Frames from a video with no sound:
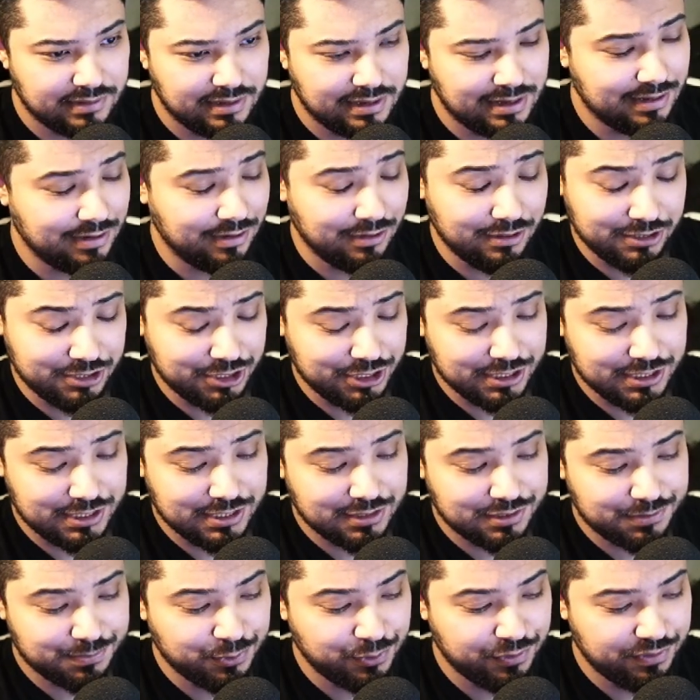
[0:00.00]
And it looks just as
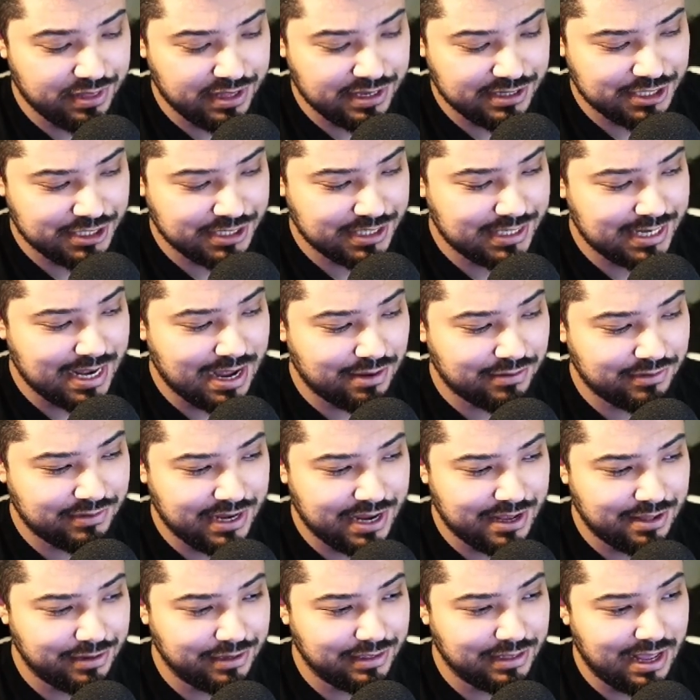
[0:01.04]
smooth. It's just
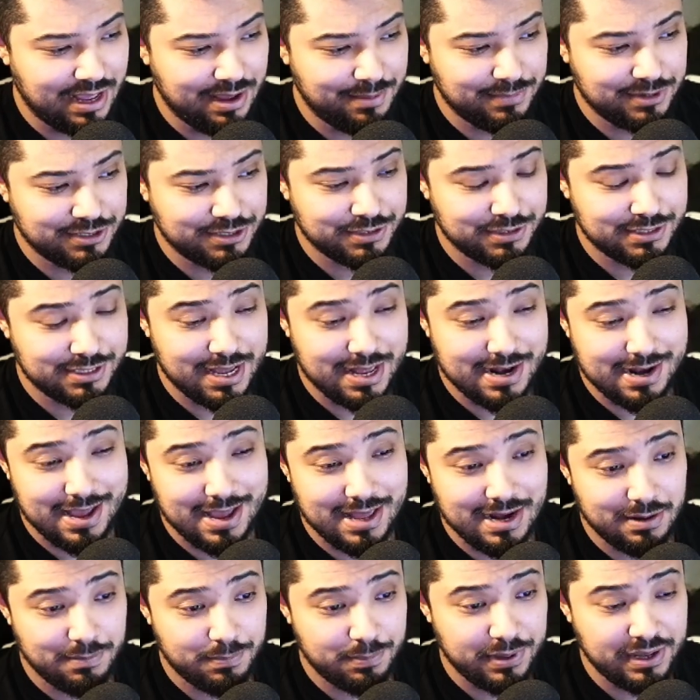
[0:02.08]
downscaling the image to
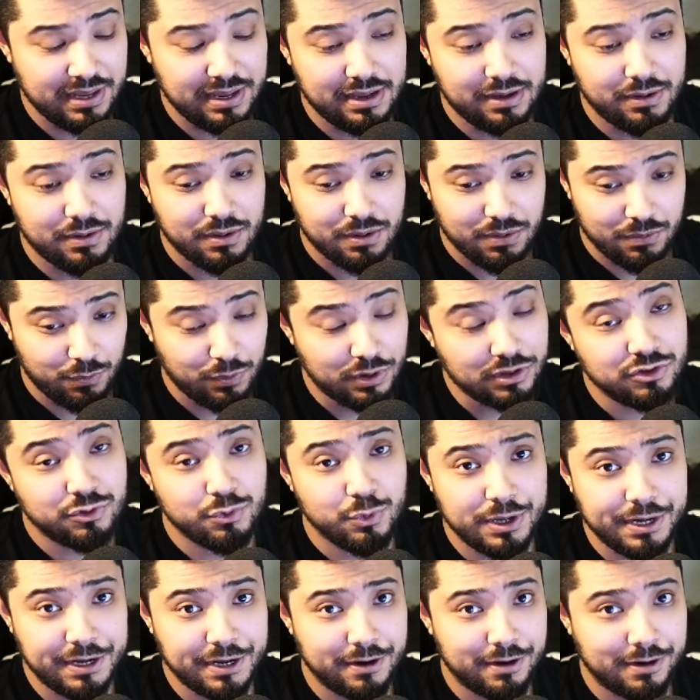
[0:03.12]
1080p
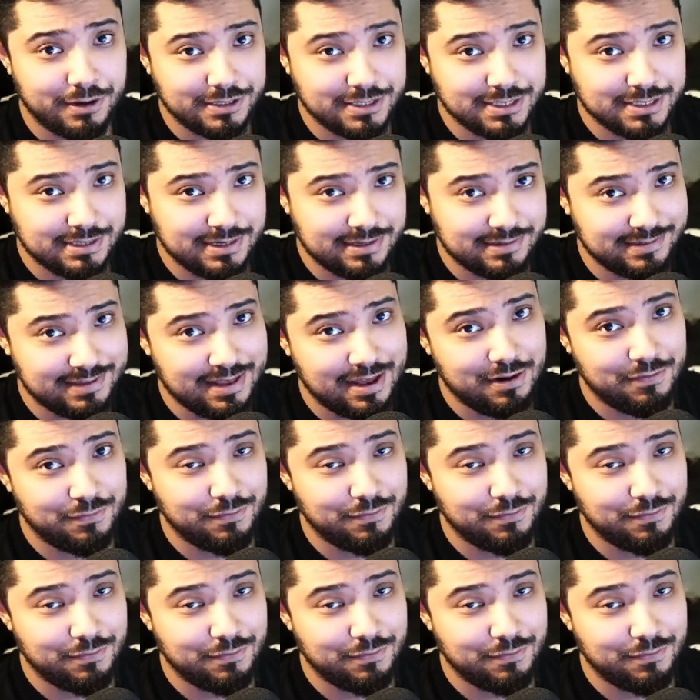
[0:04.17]
120Hz instead of